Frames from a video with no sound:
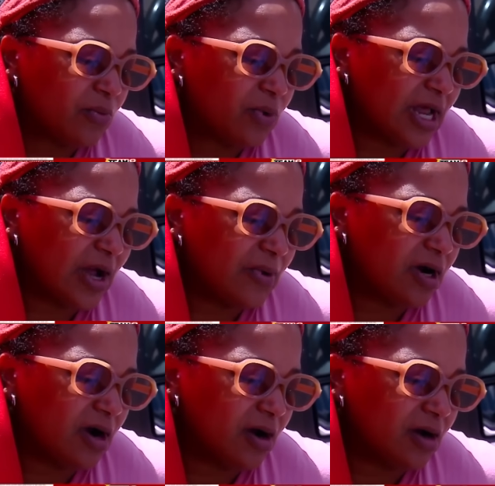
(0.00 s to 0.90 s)
what I would
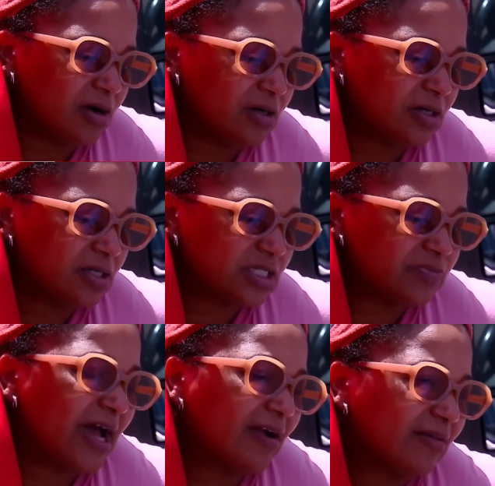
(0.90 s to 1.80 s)
call
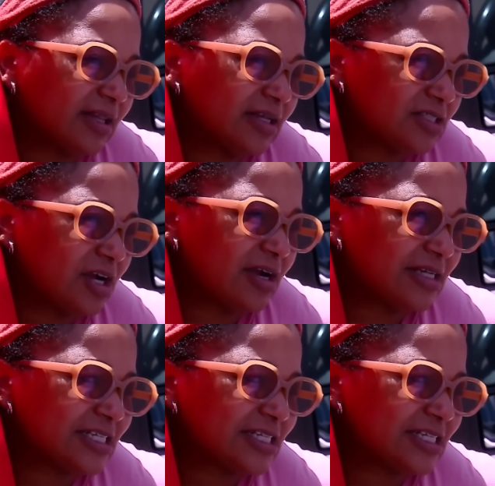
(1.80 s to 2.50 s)
spiraling, starting